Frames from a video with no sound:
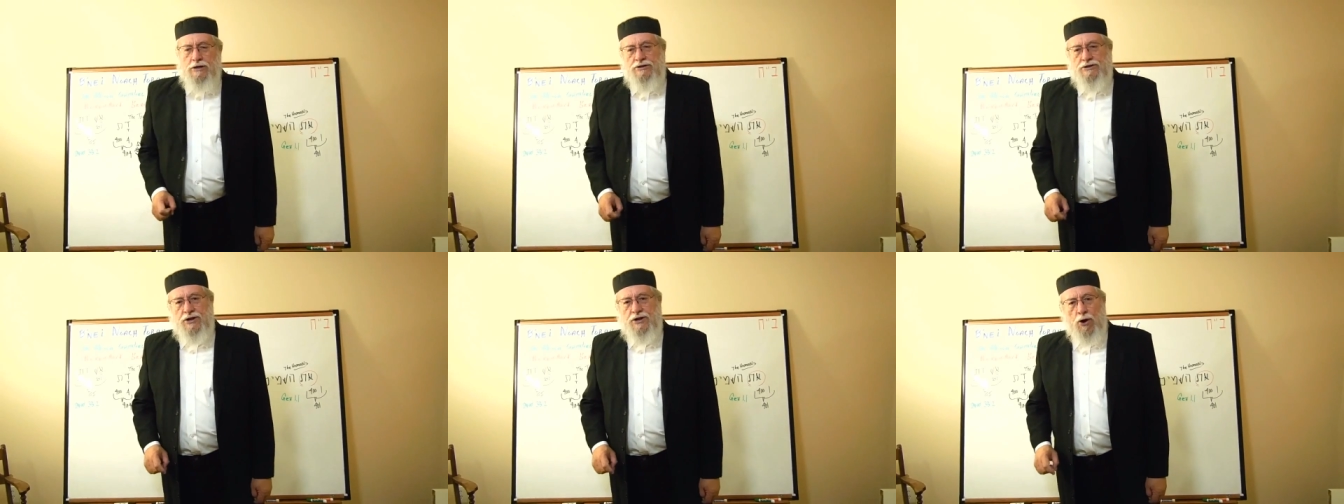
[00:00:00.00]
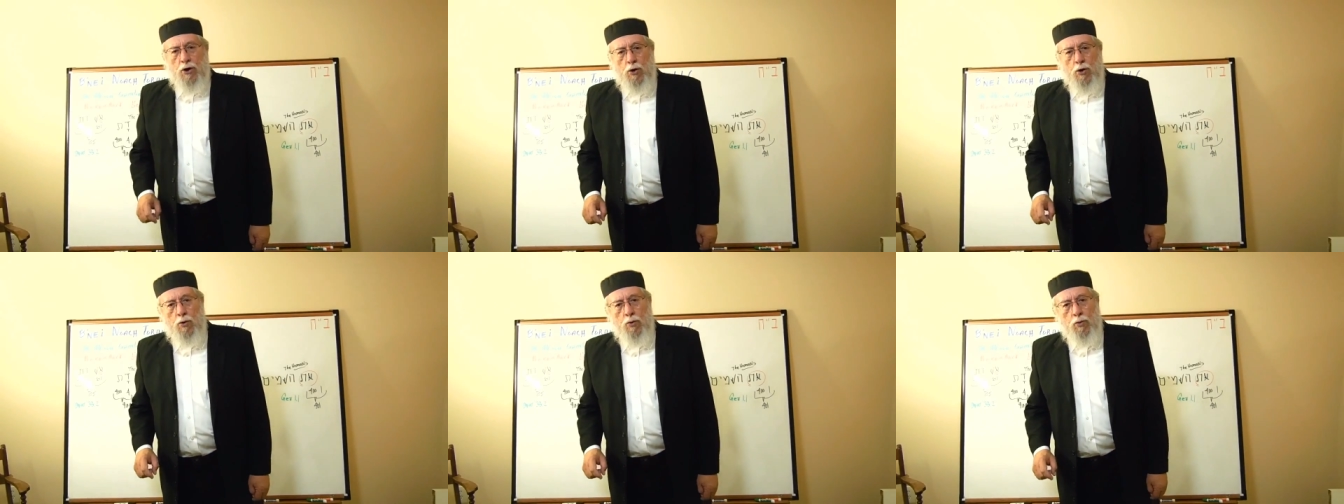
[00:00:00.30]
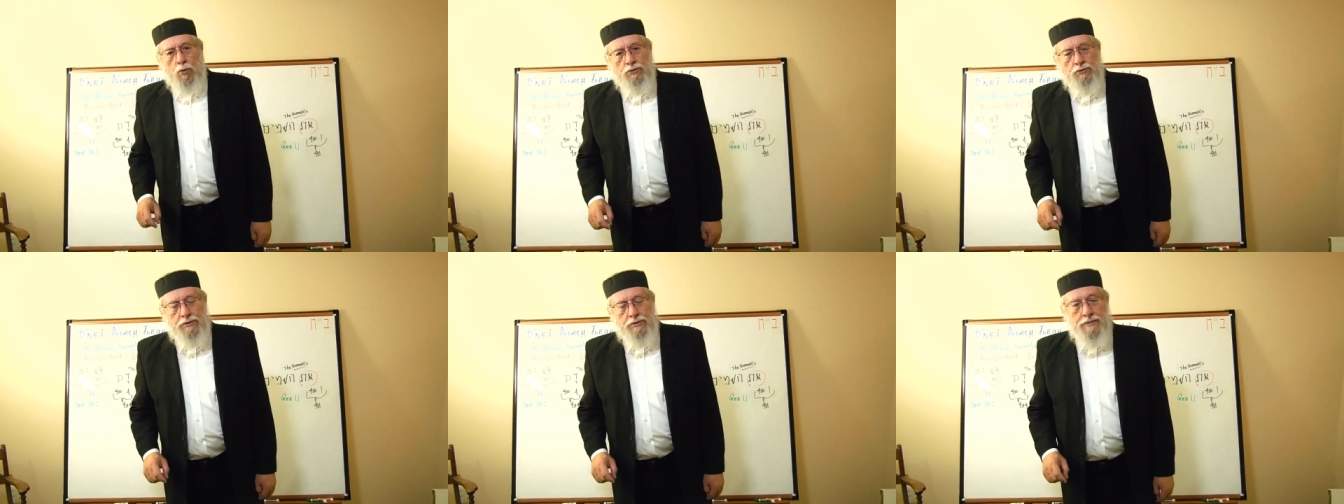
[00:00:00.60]

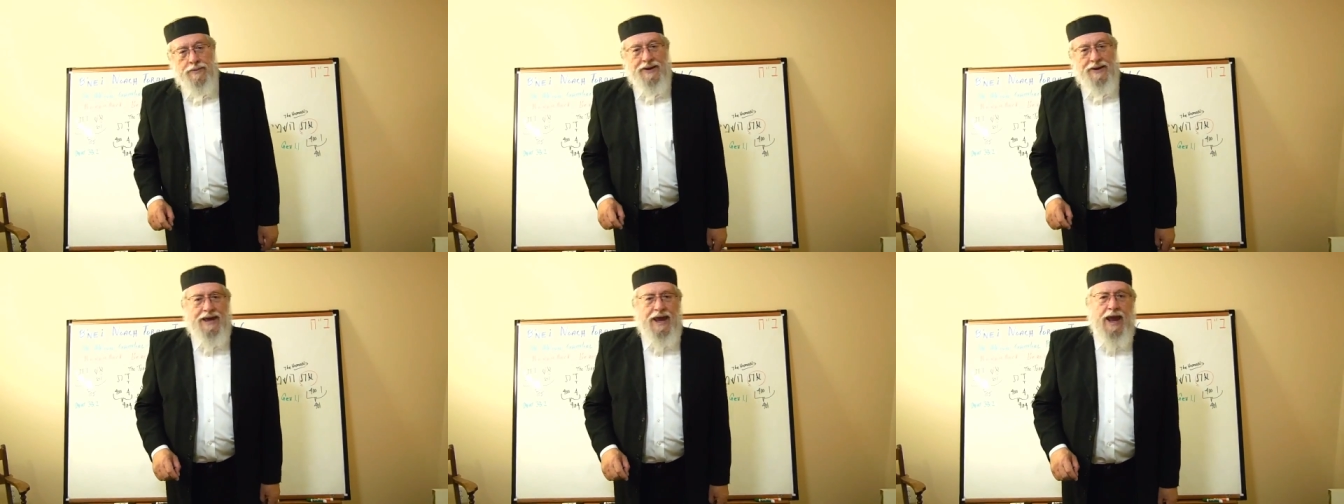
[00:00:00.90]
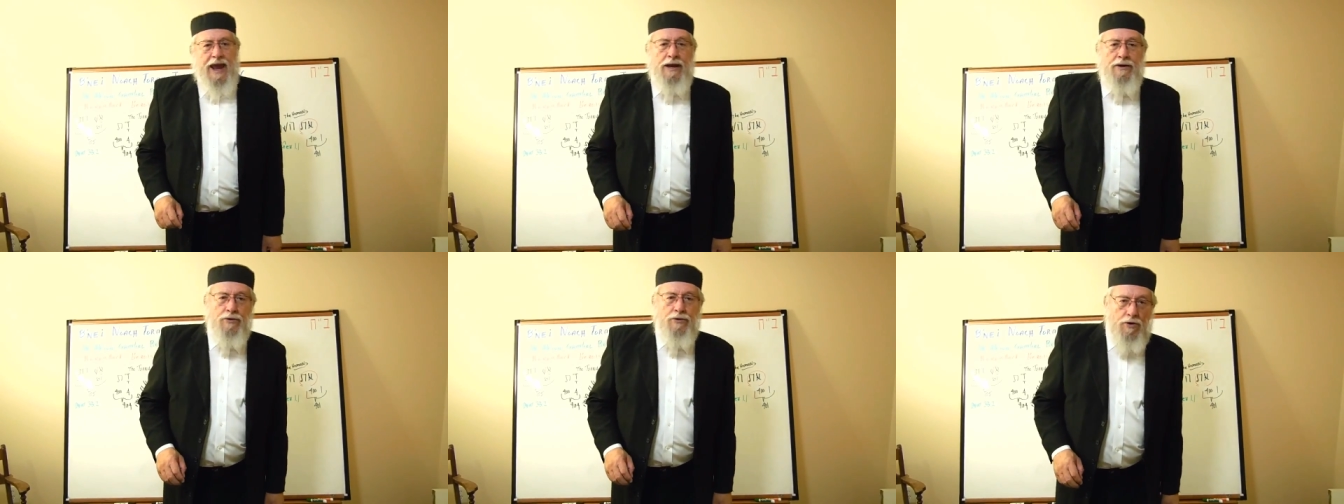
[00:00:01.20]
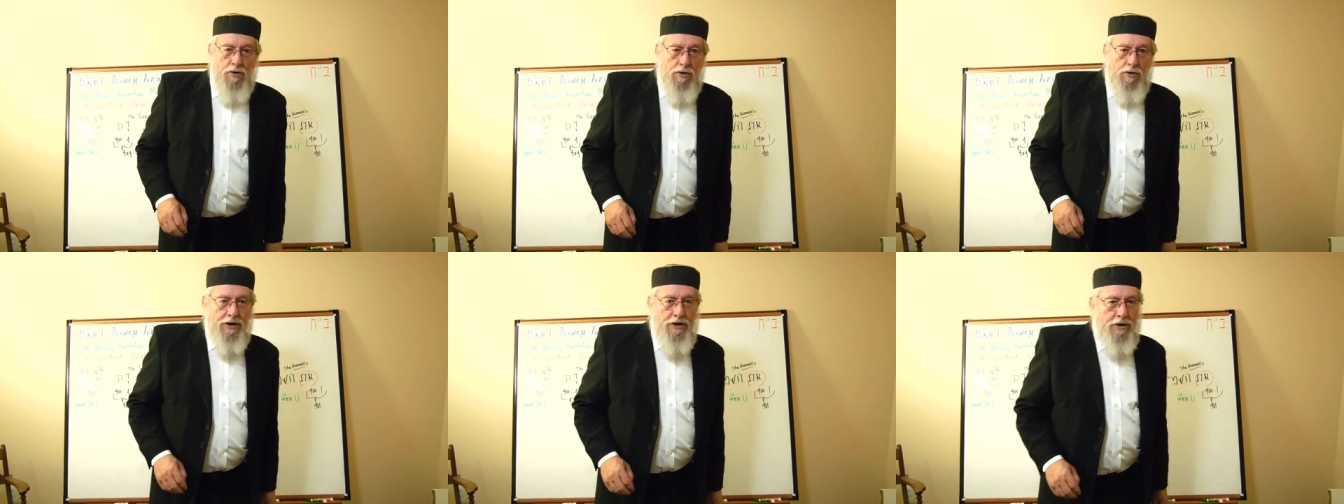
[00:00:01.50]
So when we began
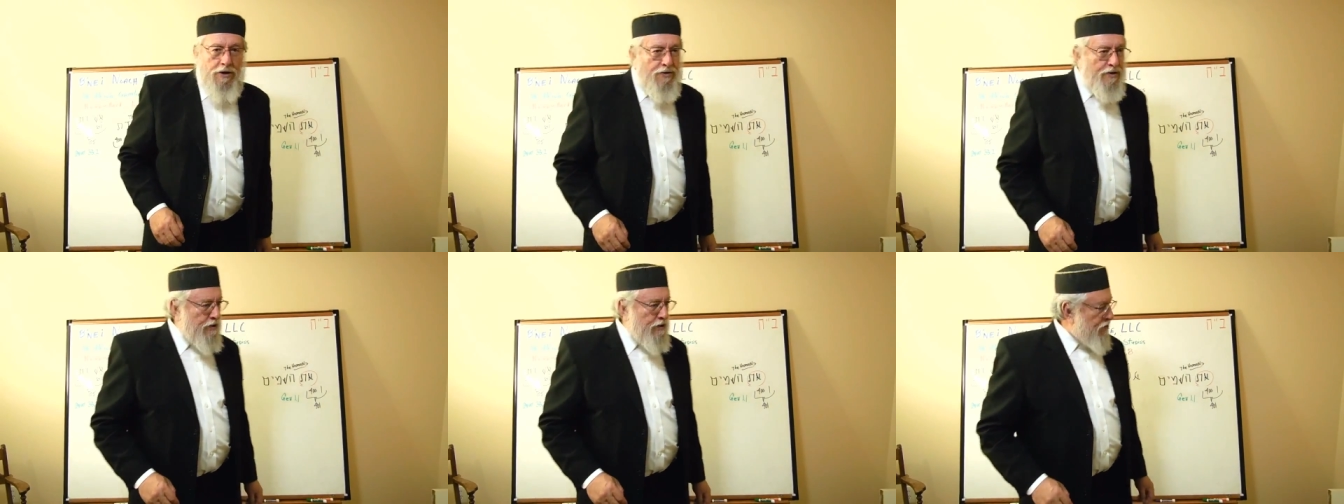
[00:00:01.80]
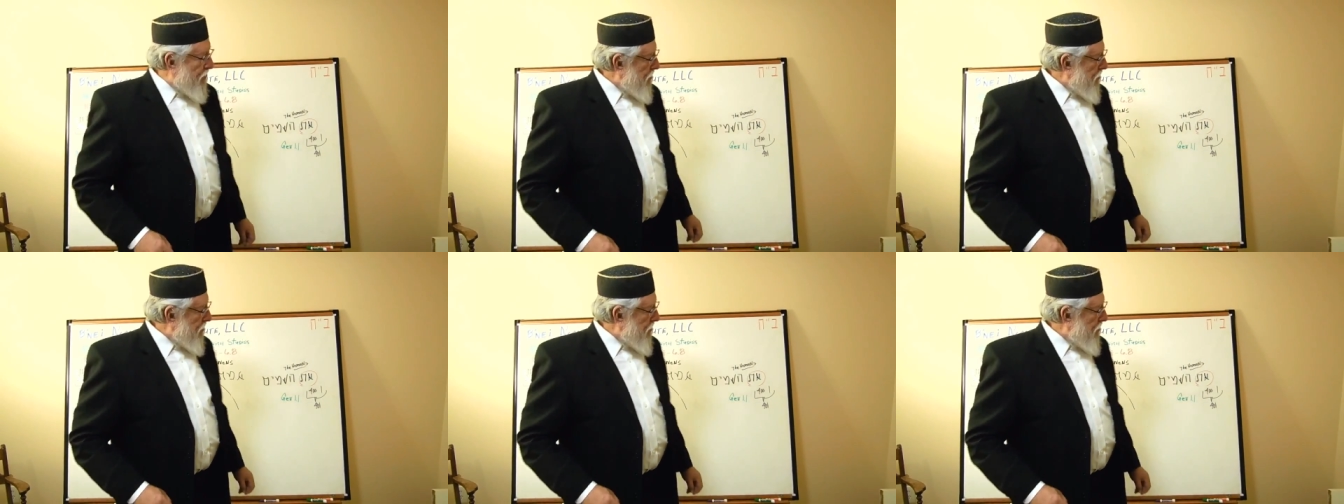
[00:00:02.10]
earlier